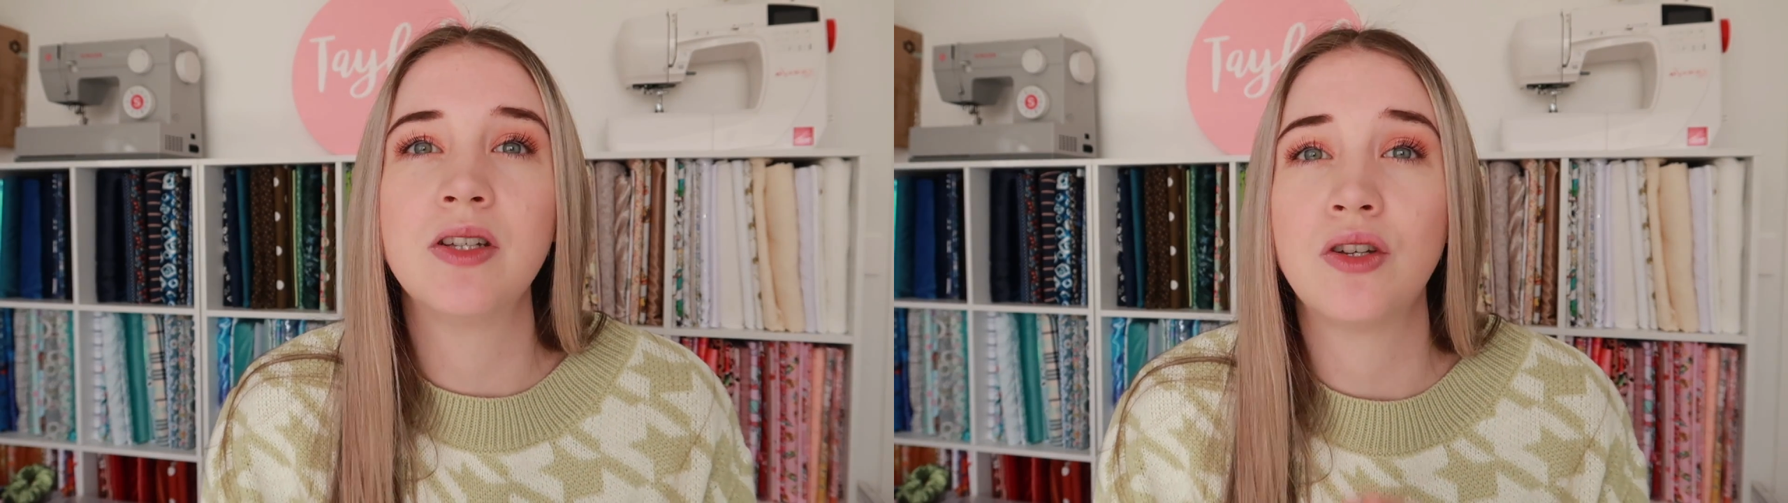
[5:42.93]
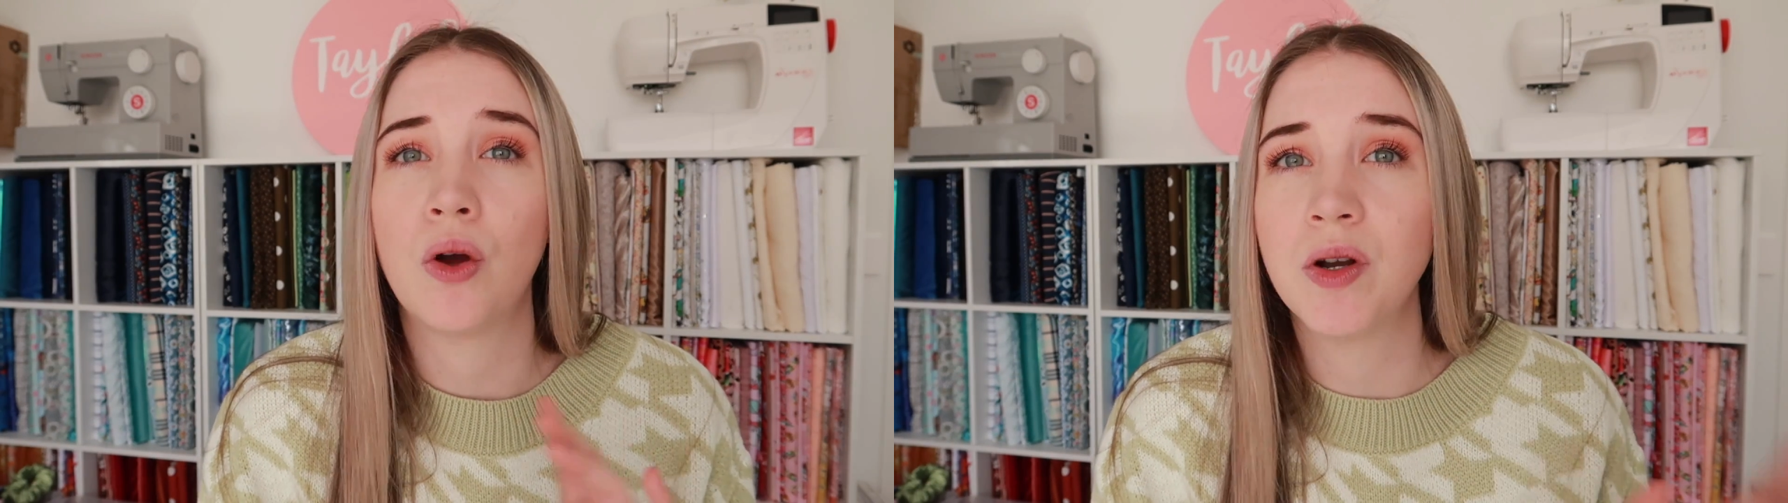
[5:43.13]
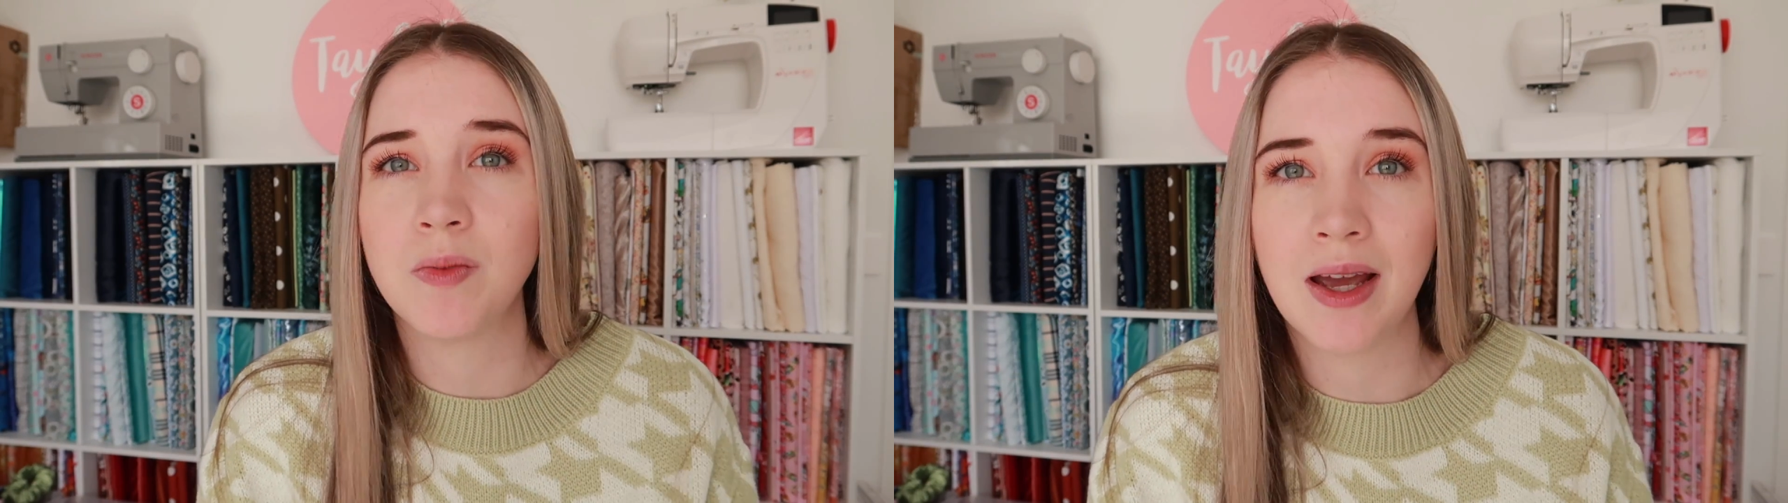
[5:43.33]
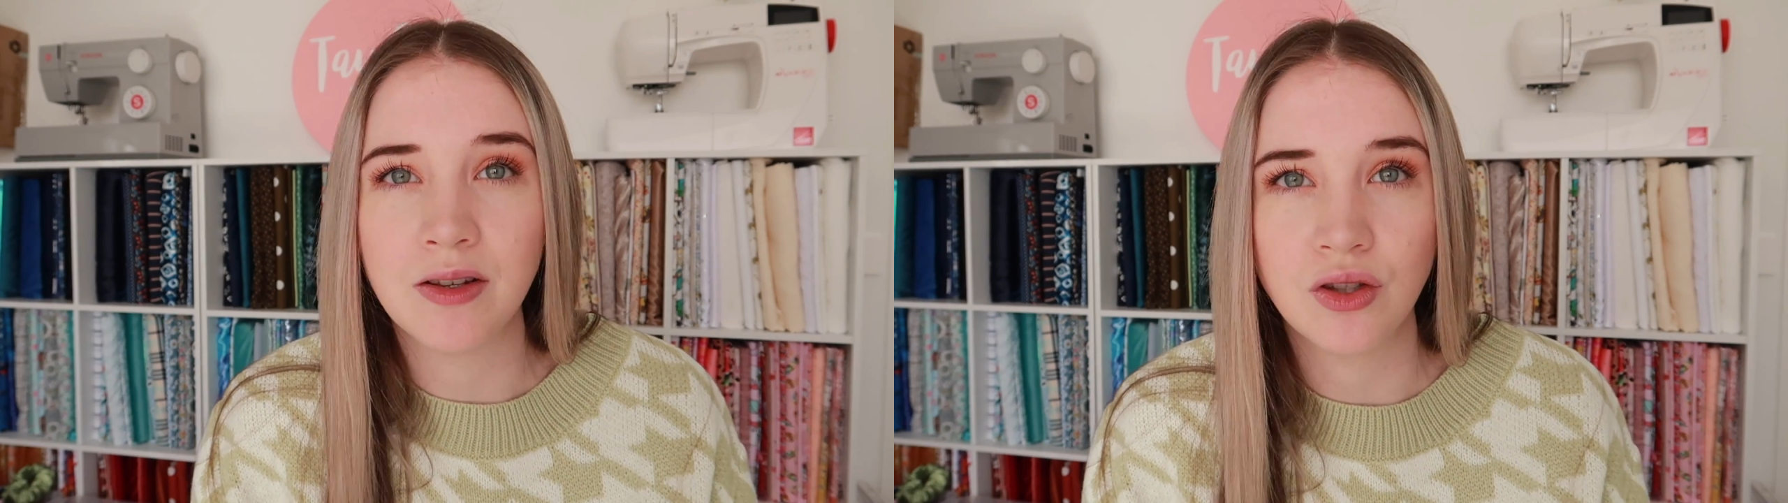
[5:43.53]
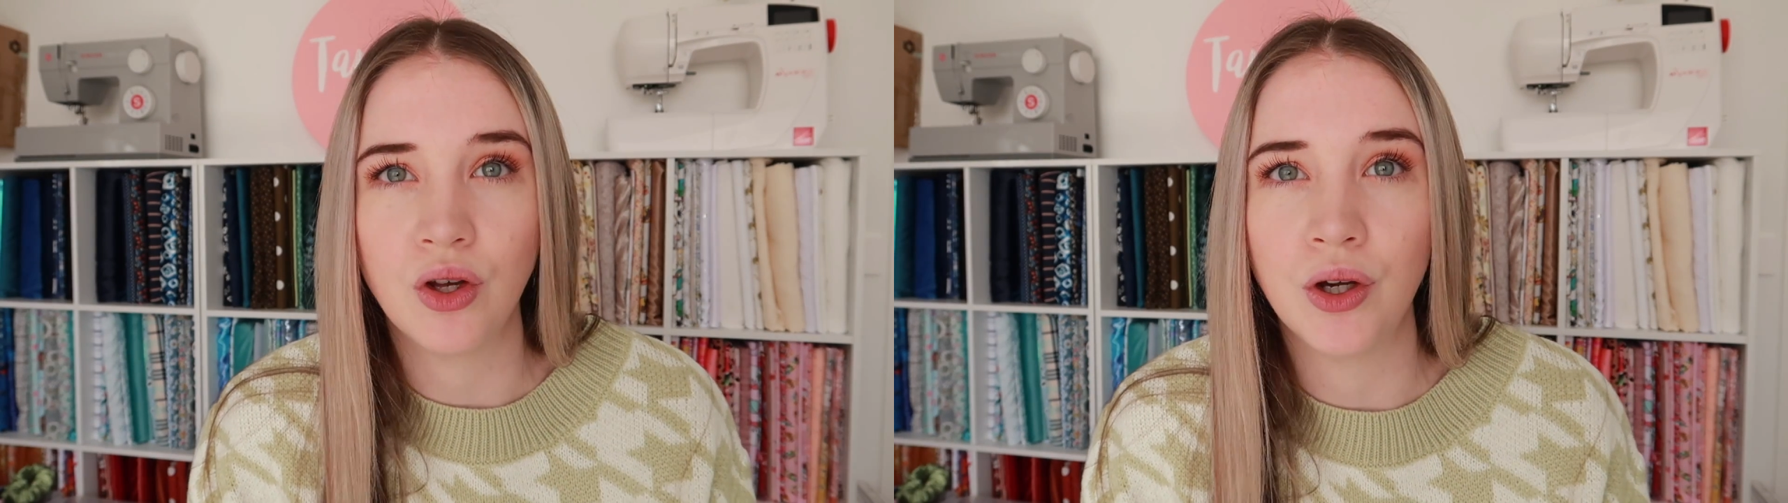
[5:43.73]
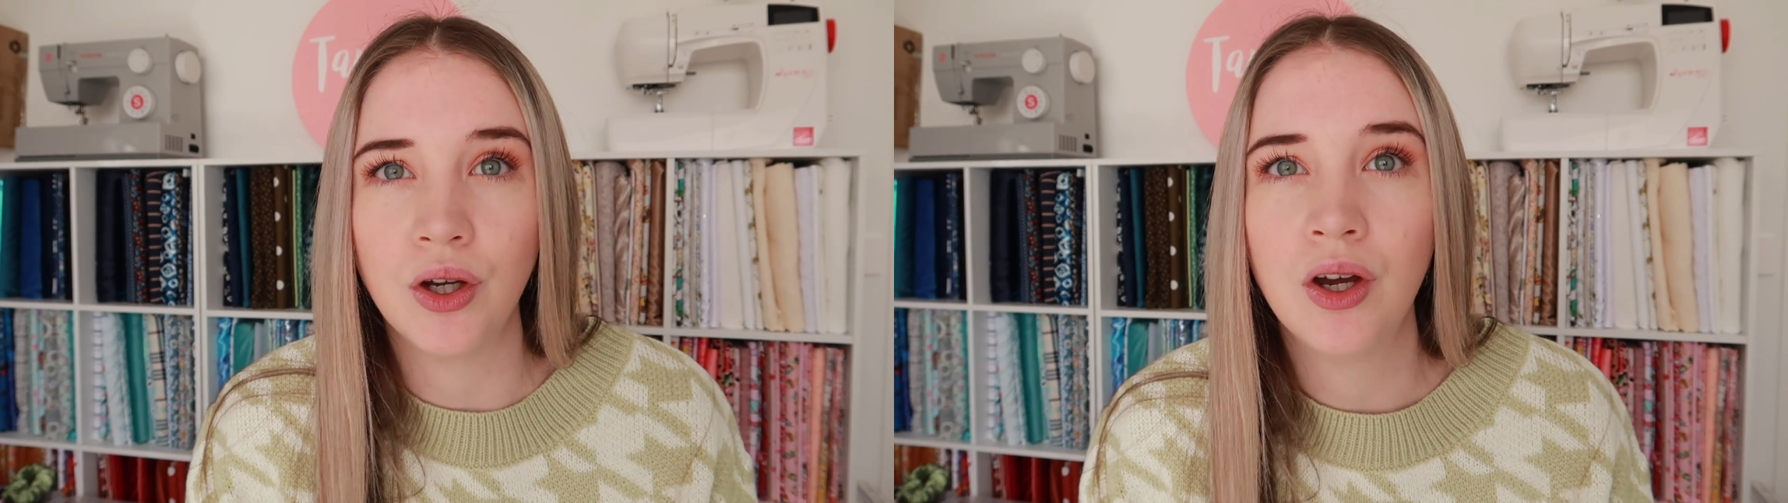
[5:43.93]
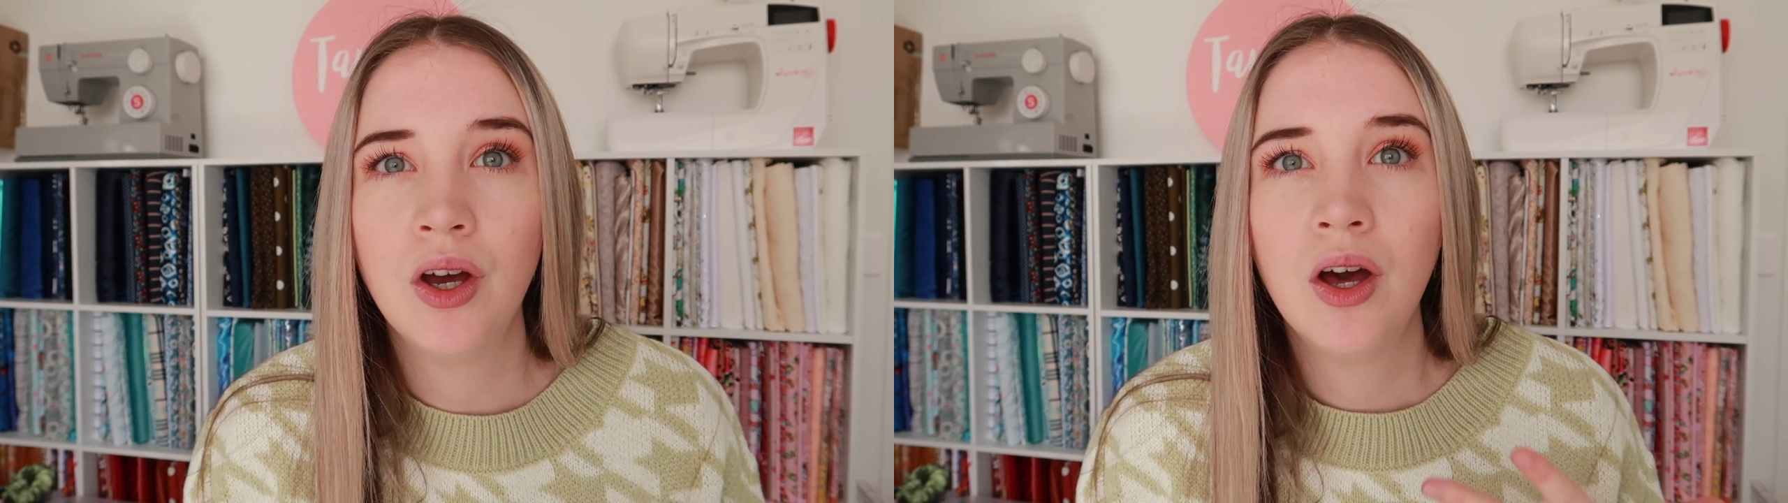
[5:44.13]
I don't want to make it slow